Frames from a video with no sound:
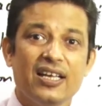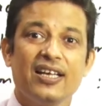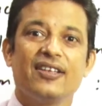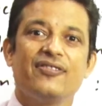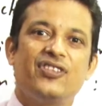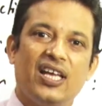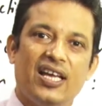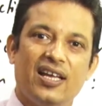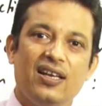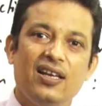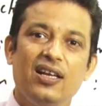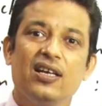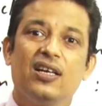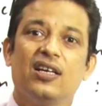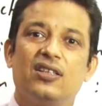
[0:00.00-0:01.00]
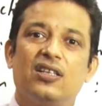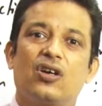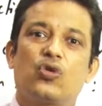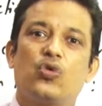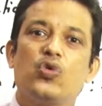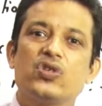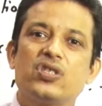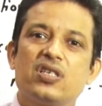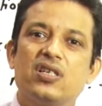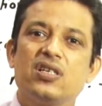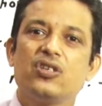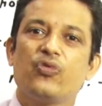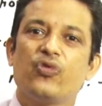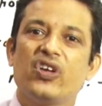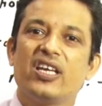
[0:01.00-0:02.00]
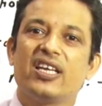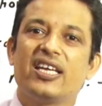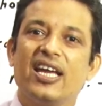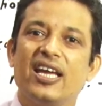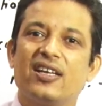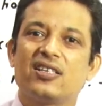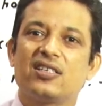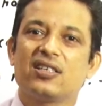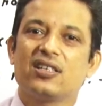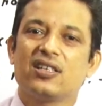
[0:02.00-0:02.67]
then the quotient we get